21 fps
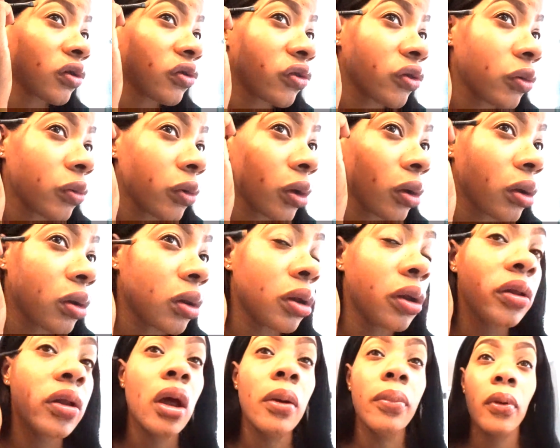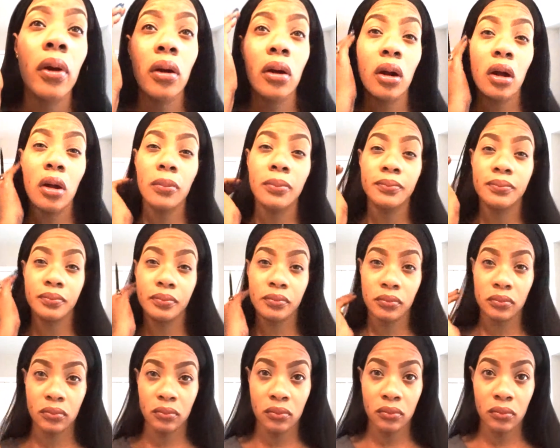So we're gonna clean that part up.
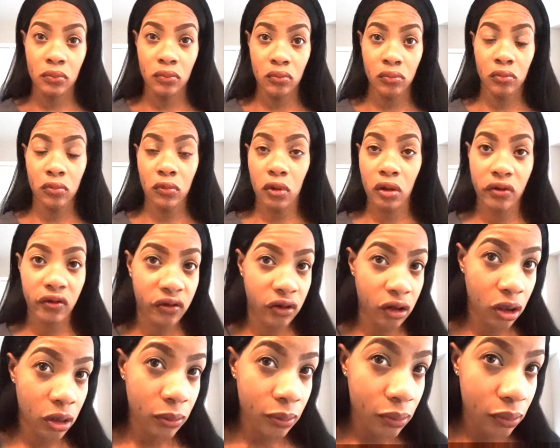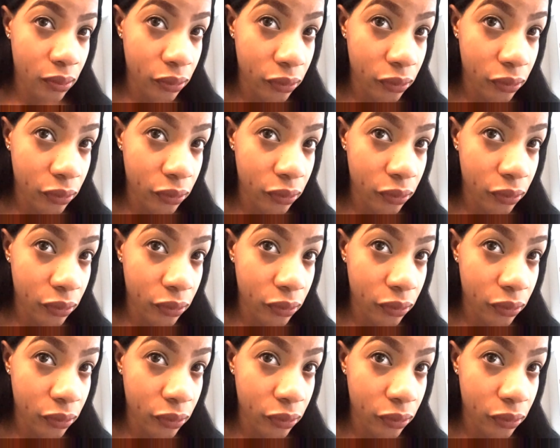That's that.